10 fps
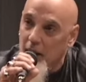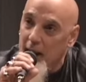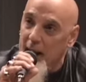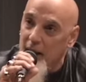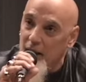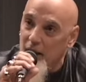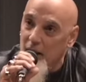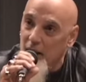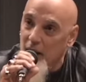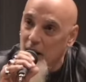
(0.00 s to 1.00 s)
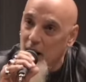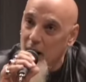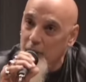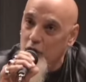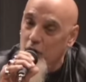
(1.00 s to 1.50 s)
And
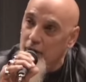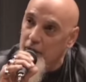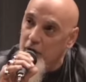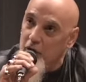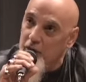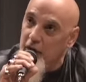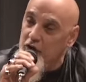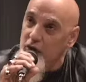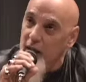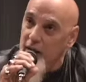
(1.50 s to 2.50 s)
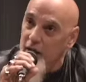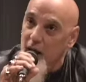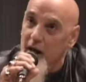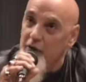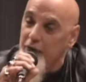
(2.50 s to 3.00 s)
I'm sort of of the conviction that you
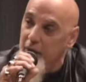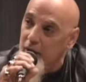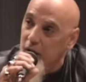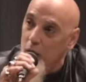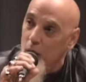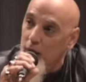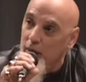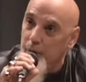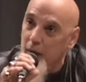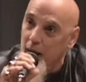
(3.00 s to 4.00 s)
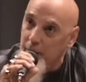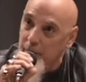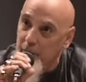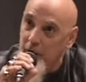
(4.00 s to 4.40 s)
kind of figure out what the problem